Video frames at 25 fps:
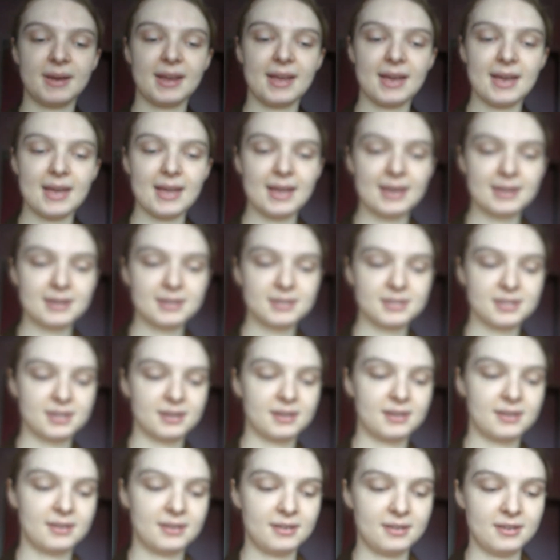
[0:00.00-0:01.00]
hand,
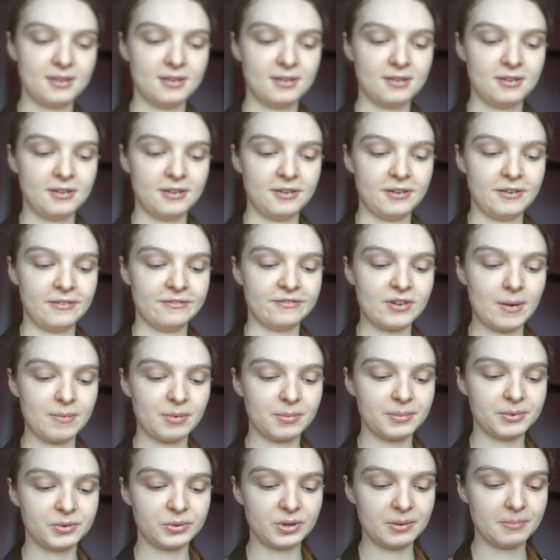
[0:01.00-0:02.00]
rub it
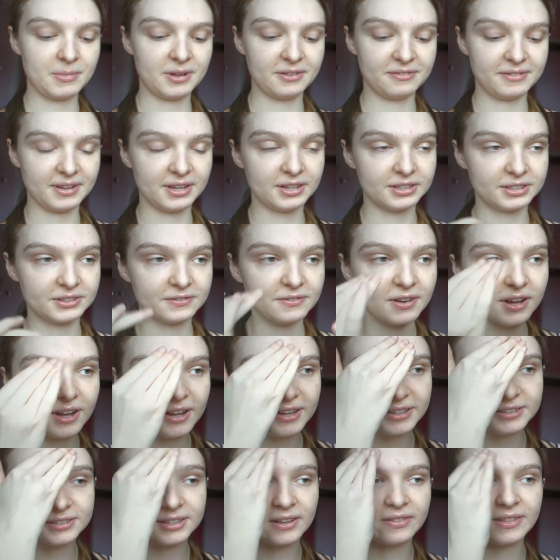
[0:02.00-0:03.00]
between my fingers
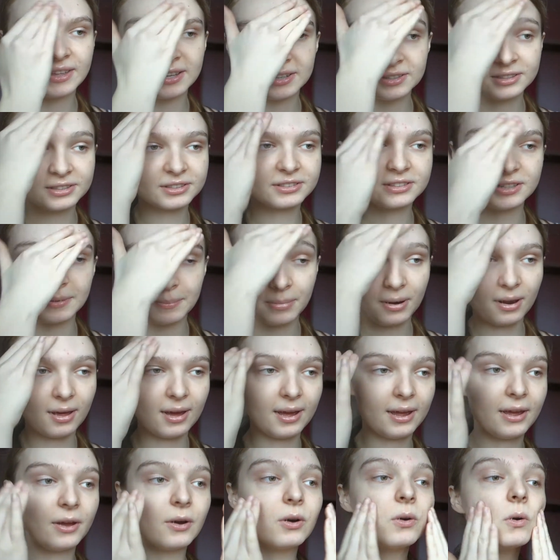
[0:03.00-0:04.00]
first, and then just apply
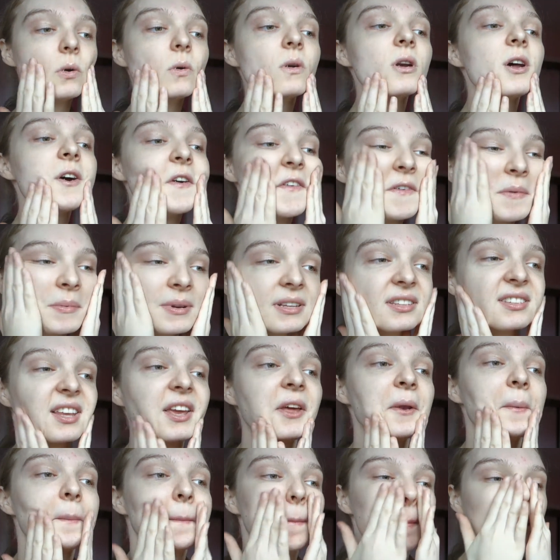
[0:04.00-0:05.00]
it all over my skin.